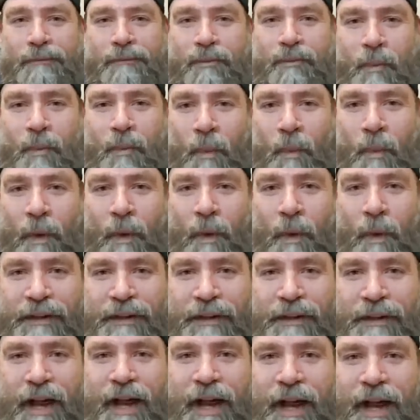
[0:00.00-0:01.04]
Woden,
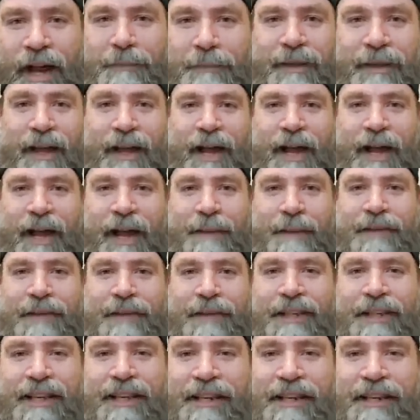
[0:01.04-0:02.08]
I'm I'm the
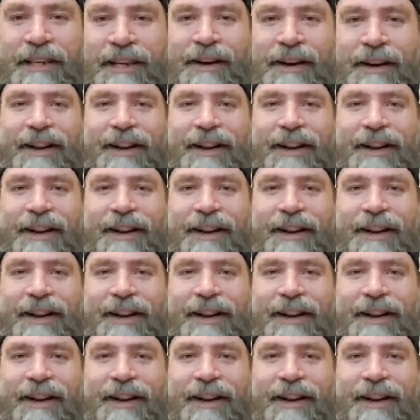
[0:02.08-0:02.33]
kid here.